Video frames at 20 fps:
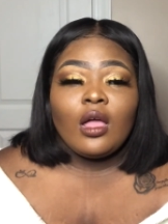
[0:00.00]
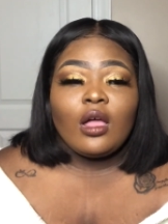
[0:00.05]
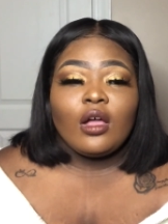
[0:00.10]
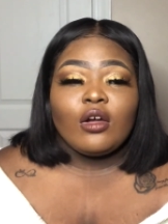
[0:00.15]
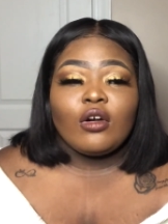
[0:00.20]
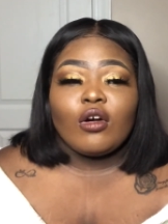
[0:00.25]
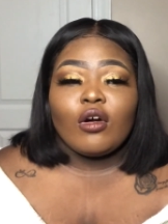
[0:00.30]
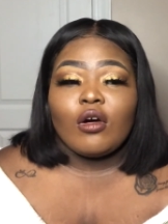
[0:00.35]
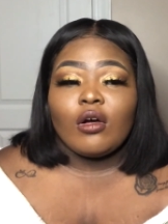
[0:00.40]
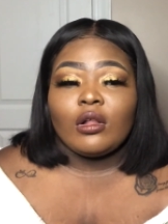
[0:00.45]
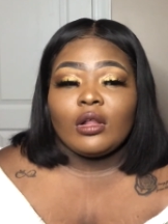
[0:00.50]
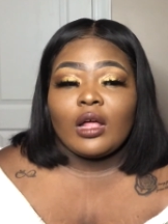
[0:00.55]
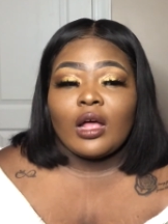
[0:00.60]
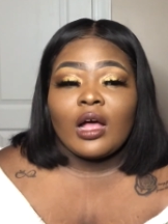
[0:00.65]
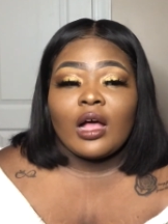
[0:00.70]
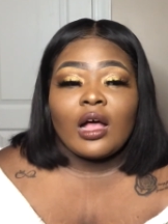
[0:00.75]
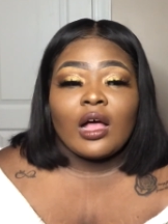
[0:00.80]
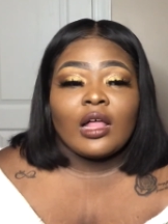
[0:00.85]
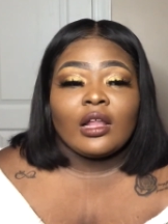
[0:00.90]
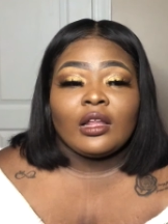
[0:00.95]
call a
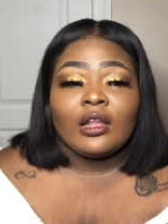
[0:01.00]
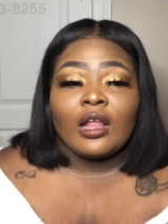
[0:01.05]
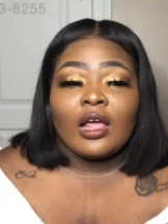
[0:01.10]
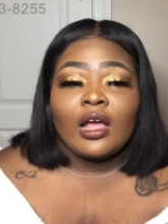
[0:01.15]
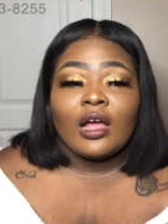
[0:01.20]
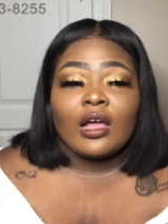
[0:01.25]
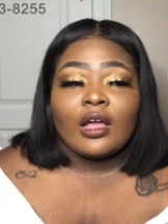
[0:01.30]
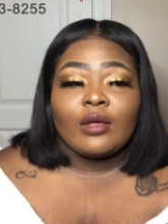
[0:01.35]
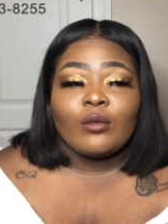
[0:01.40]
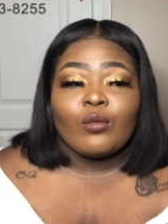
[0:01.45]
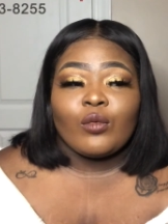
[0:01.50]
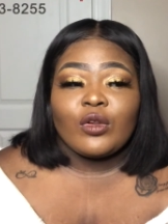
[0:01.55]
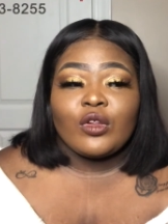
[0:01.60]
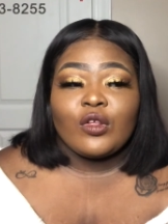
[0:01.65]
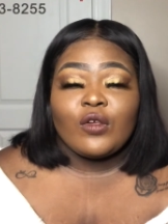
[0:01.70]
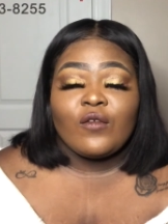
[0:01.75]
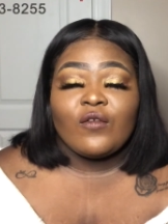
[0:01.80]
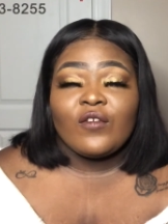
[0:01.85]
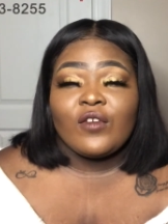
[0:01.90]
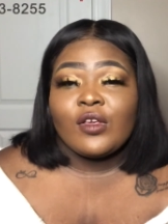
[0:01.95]
hotline when
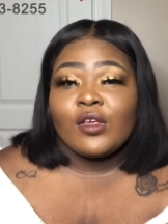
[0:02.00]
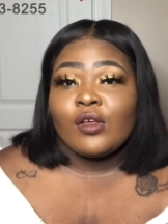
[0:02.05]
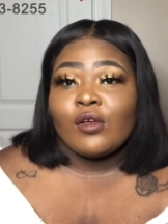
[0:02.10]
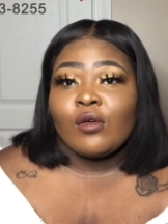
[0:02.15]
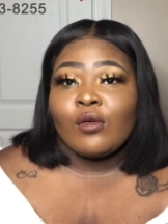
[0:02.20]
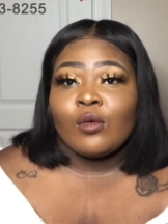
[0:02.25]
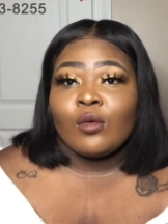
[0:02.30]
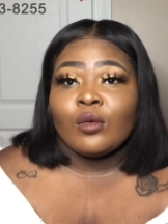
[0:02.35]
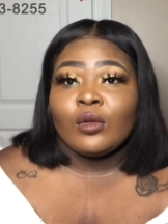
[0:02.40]
you feel